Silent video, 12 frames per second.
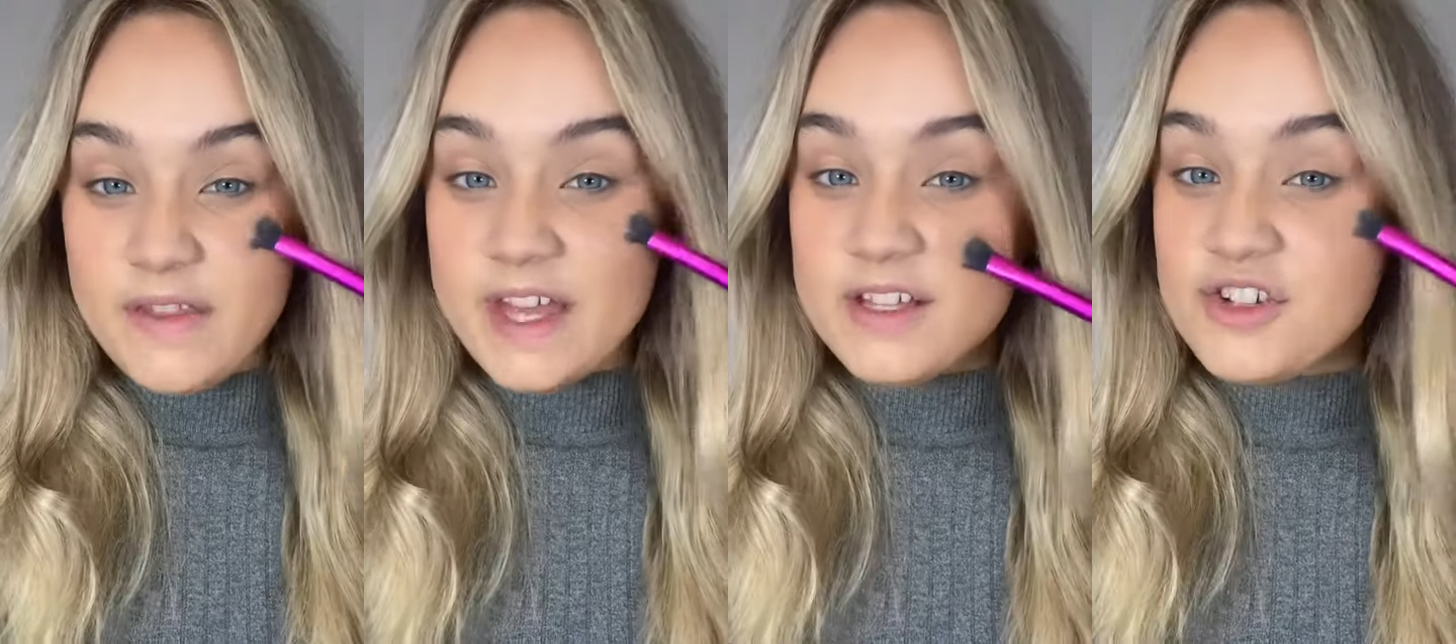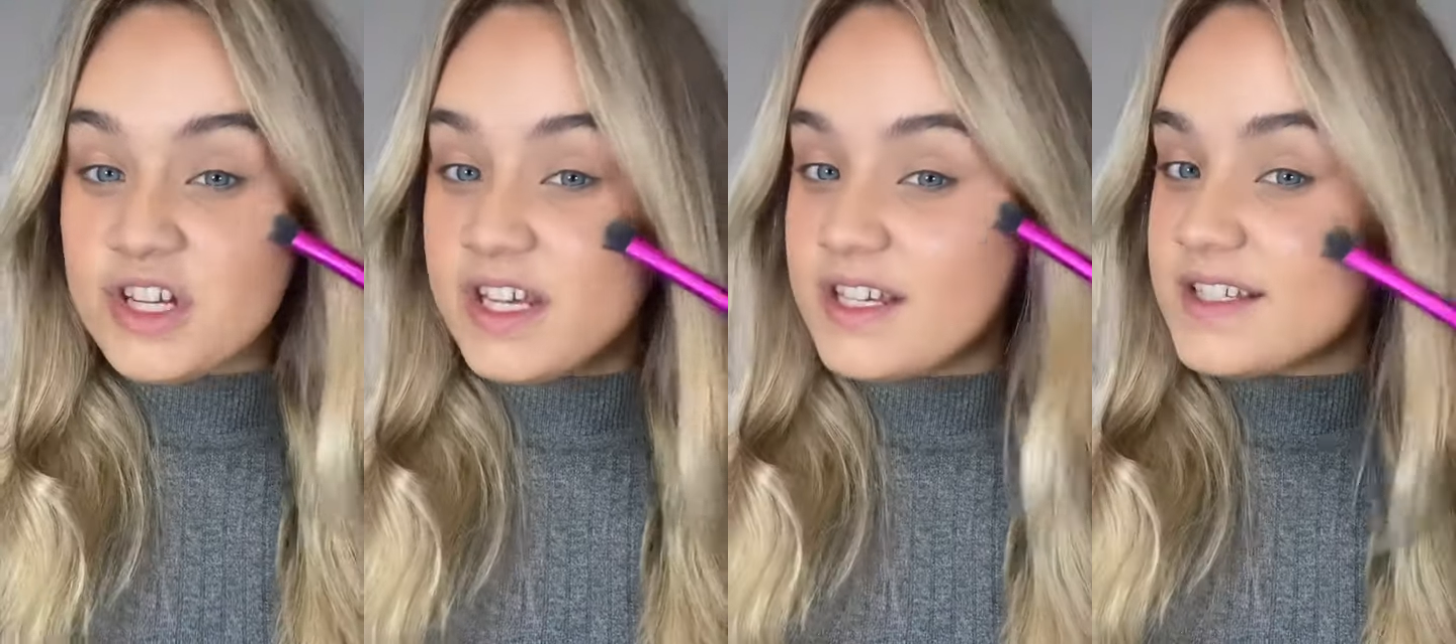The
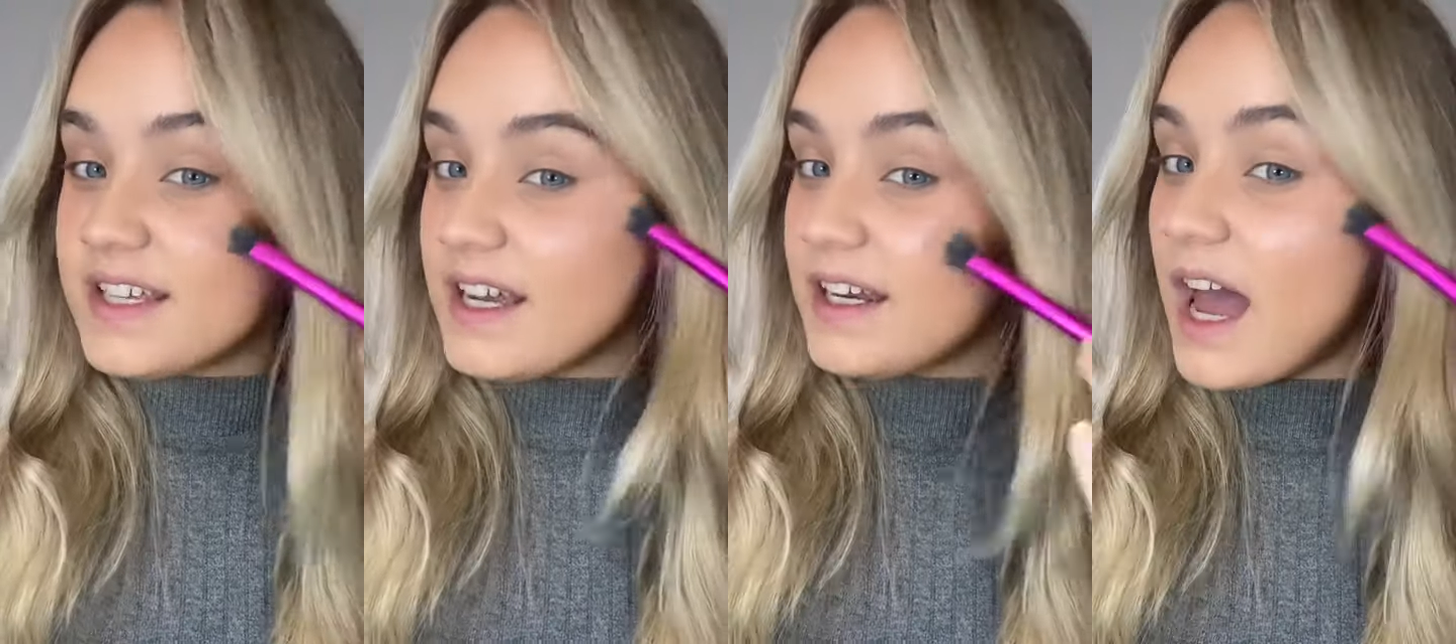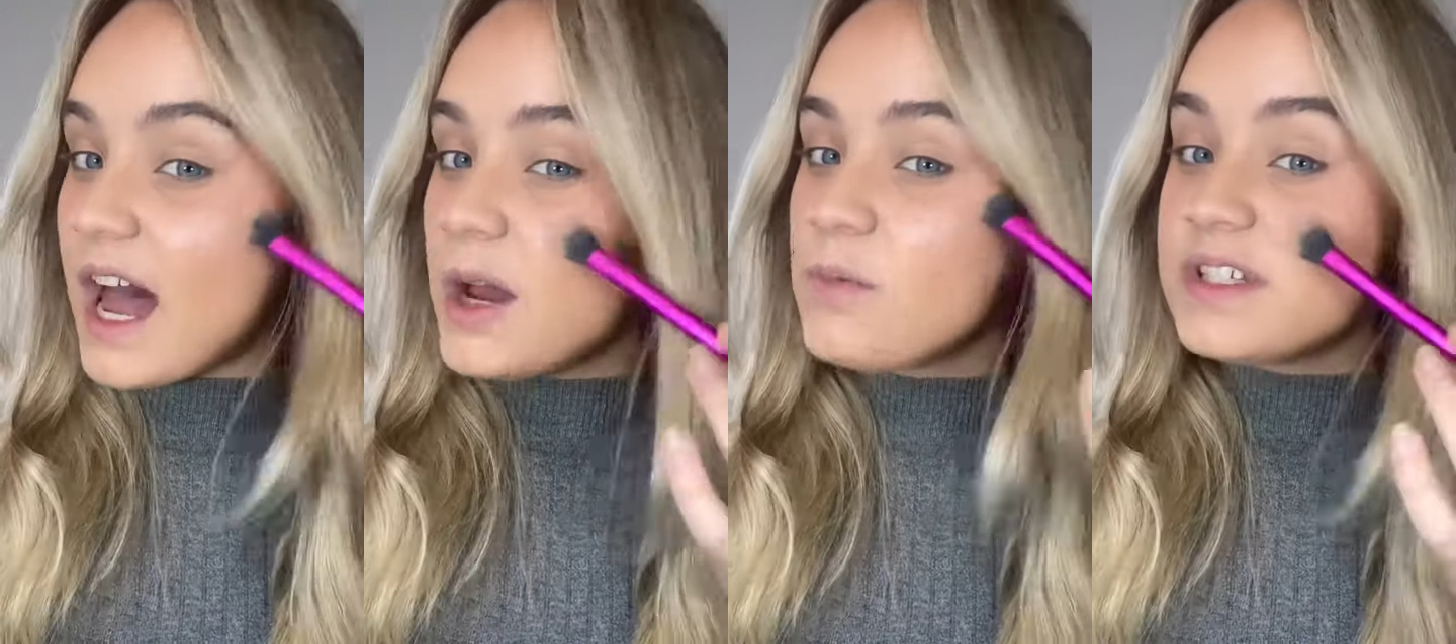engineer
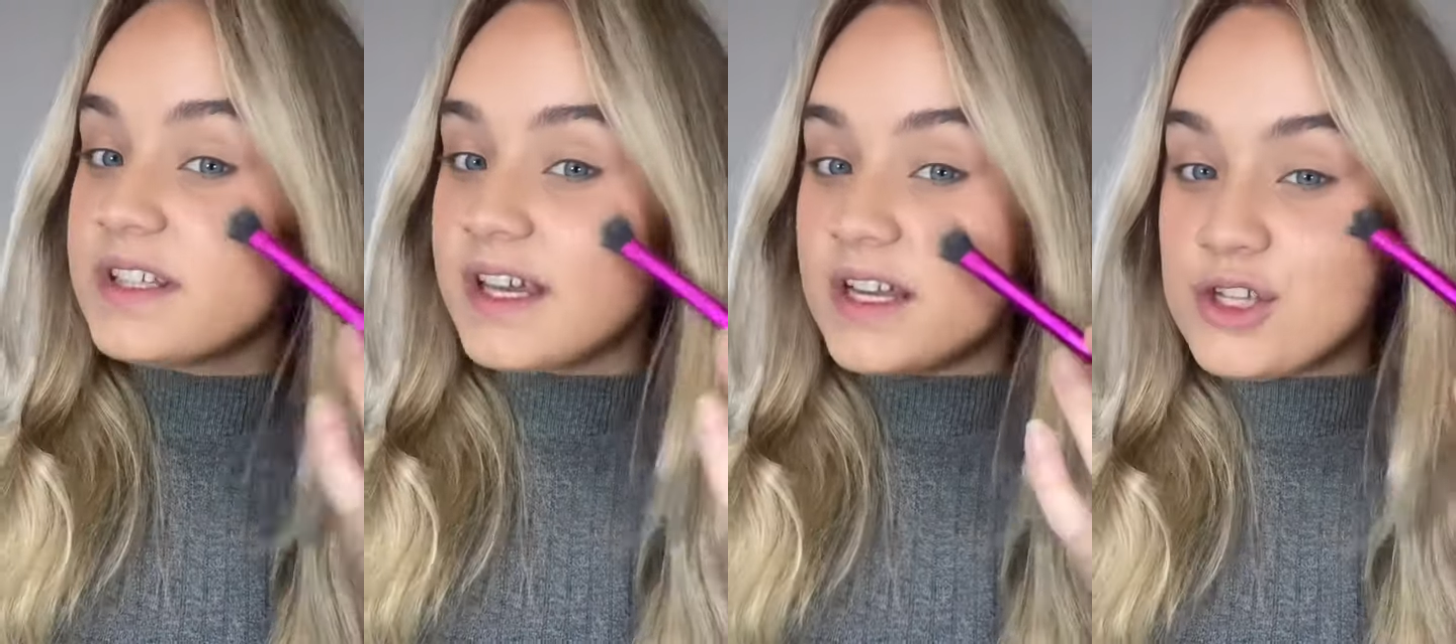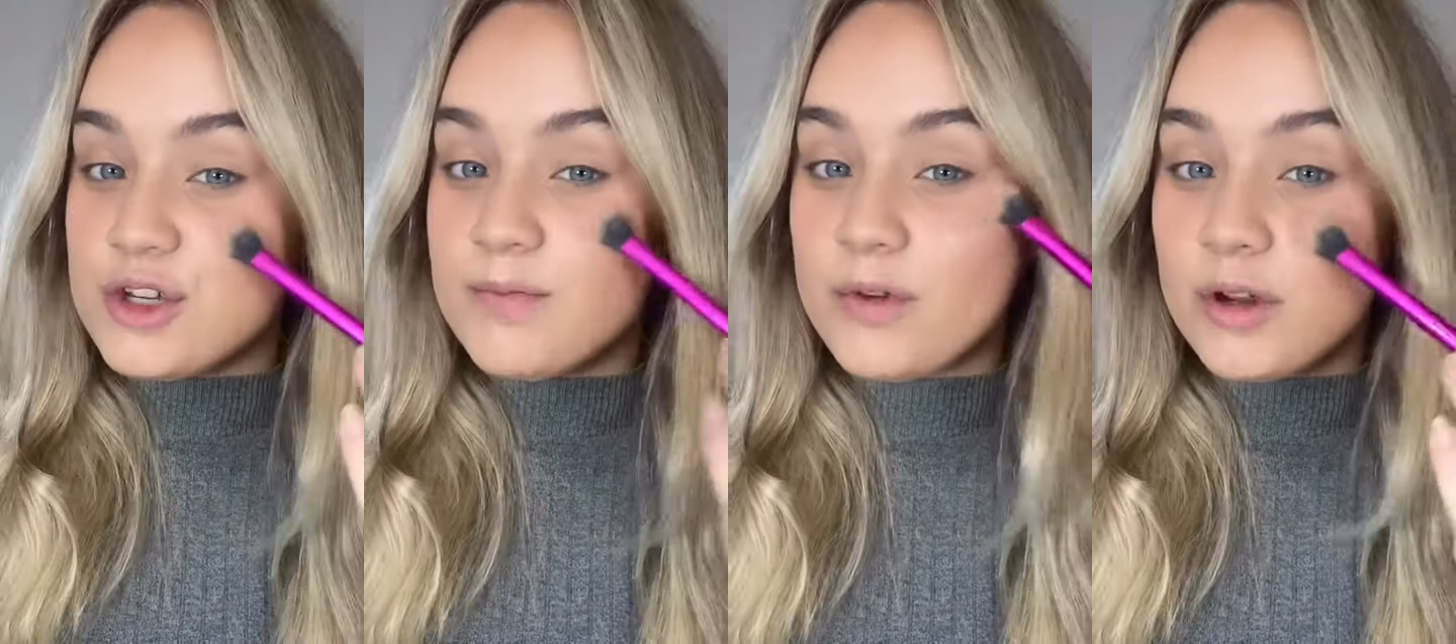said, "I was in the
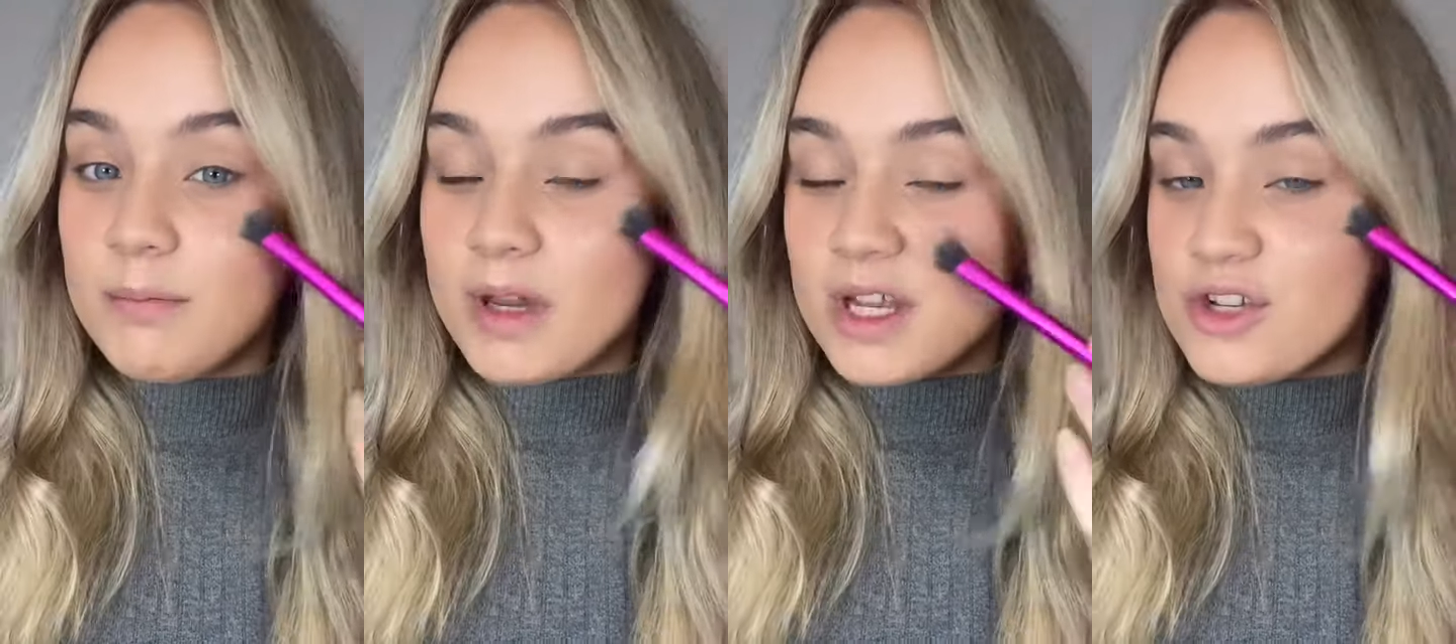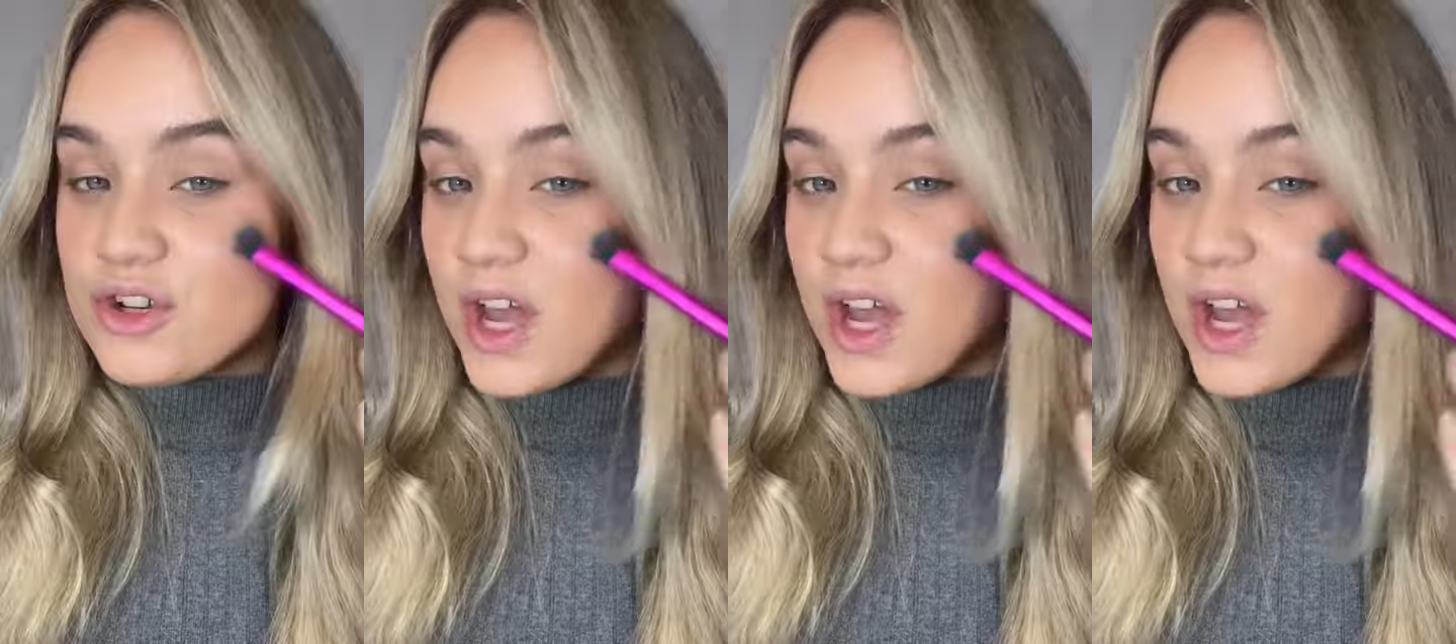engine room making